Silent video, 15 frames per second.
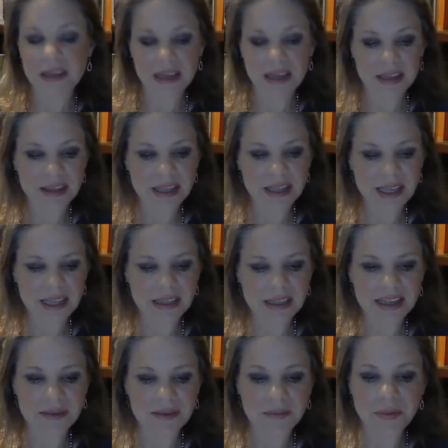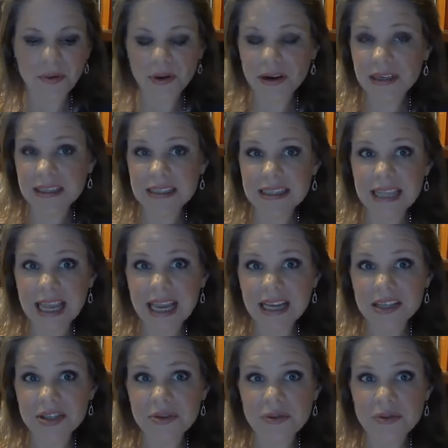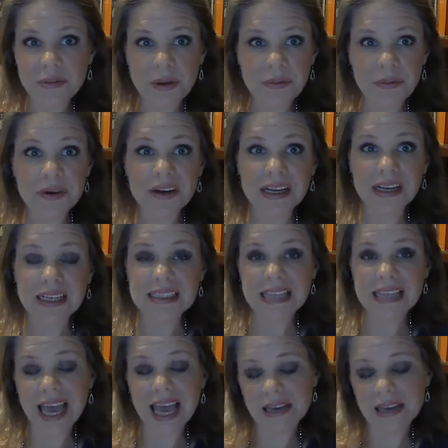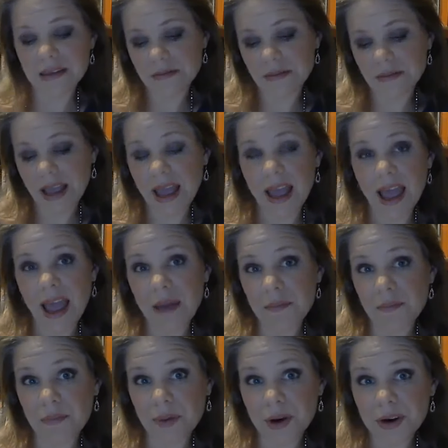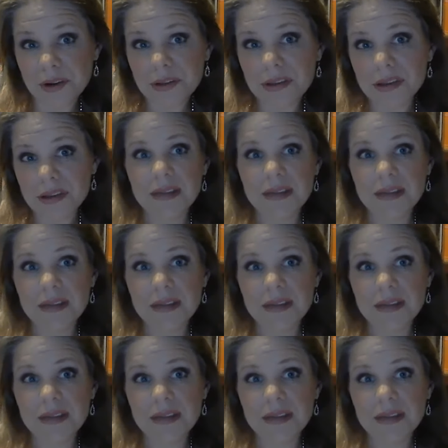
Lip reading: the important thing to remember is that at birth,